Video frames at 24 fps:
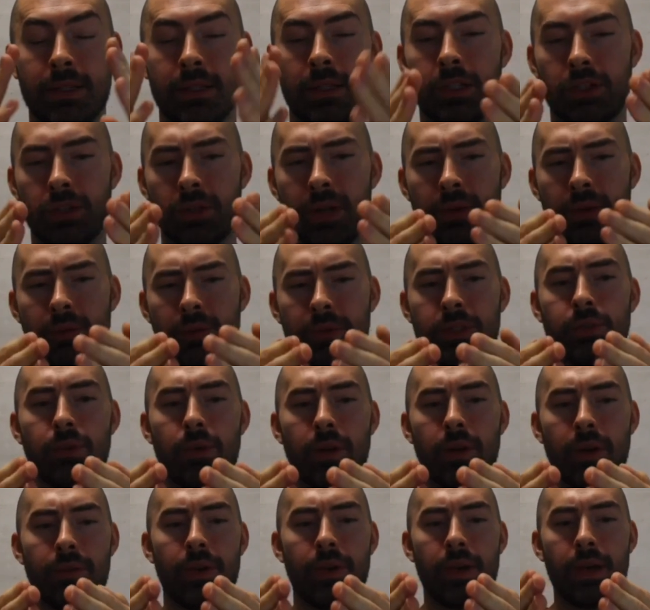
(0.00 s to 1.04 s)
the tree was
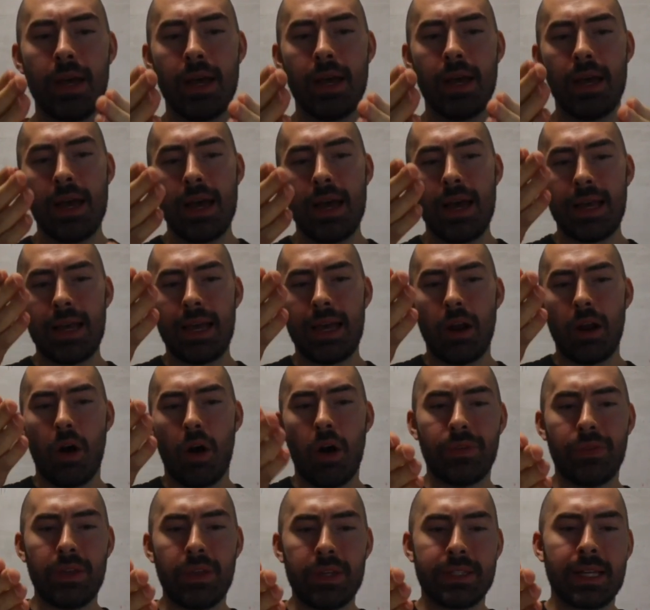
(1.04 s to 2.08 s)
sort of, again,
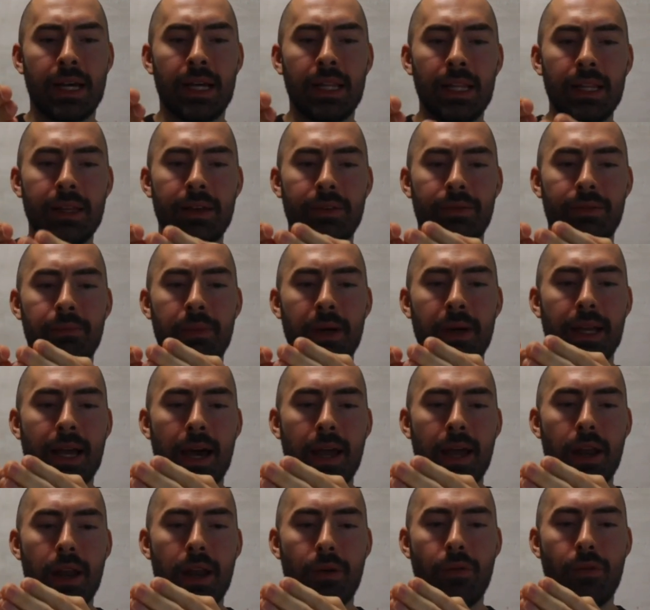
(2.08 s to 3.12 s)
off this cliff, but it
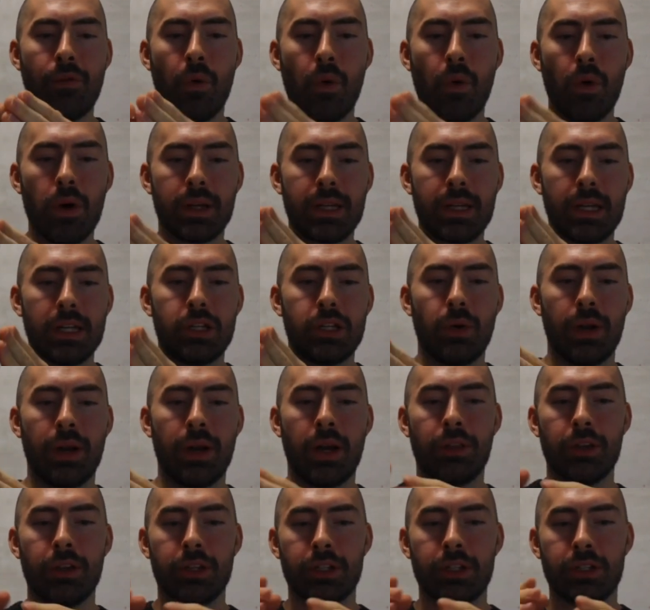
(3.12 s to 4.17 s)
kind of forked into
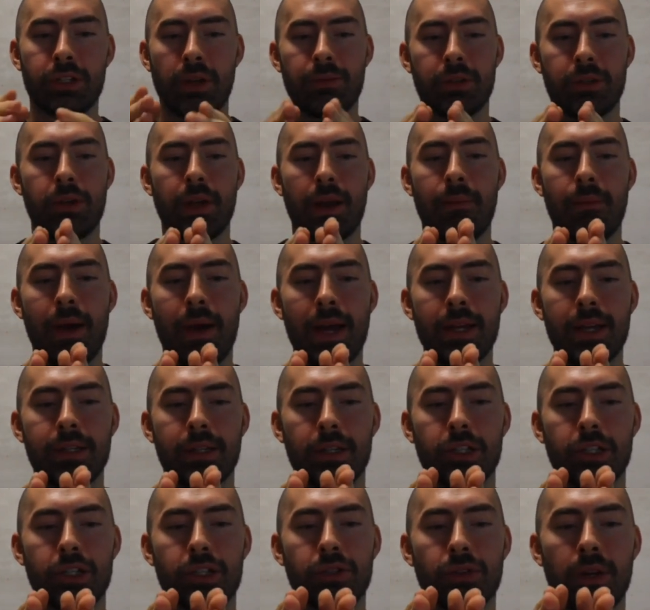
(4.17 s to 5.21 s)
another stream. So you can
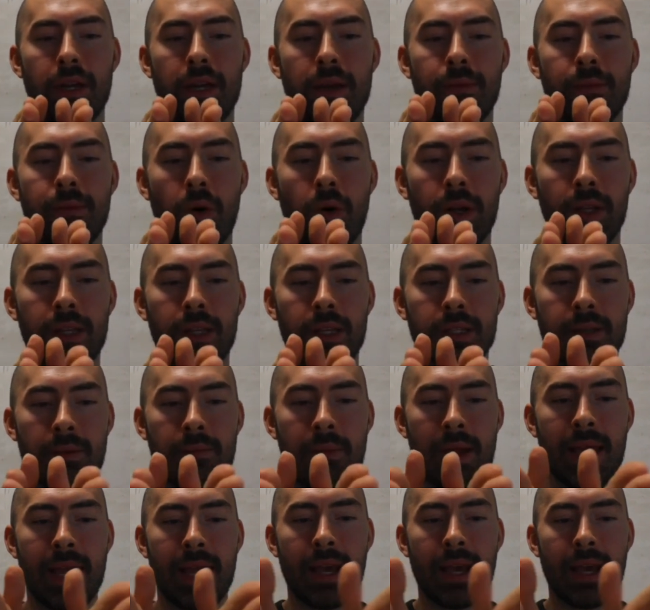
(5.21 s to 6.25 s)
imagine a stream going like this
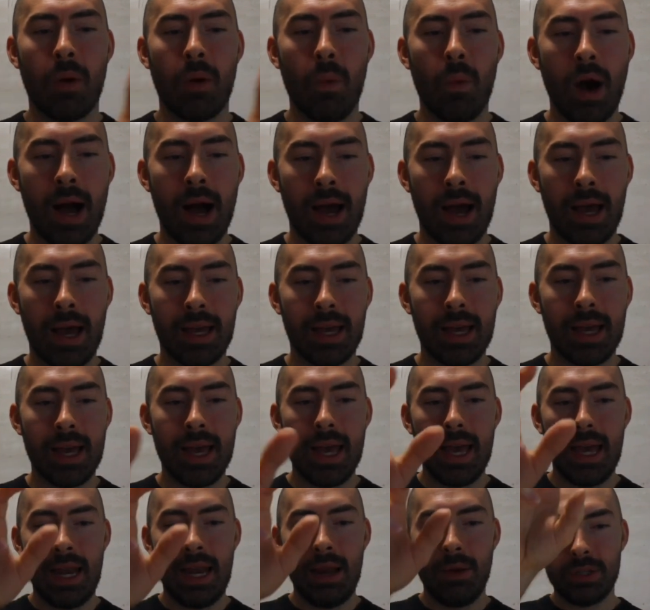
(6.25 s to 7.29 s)
and making a Y,
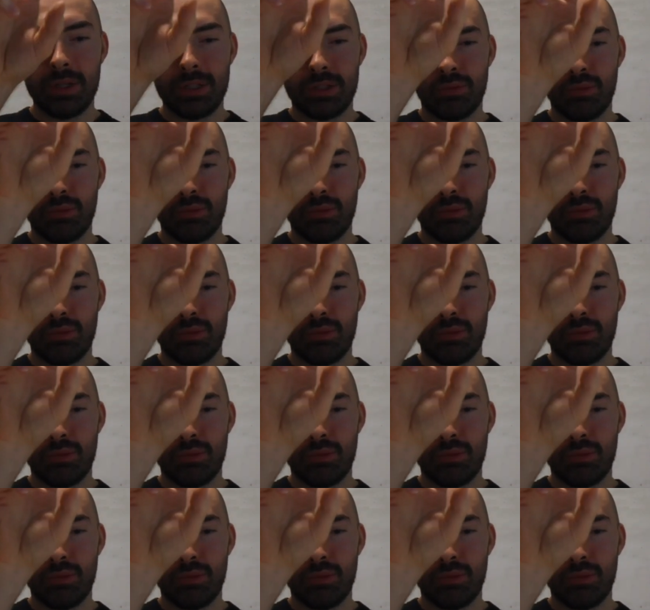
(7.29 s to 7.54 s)
and it was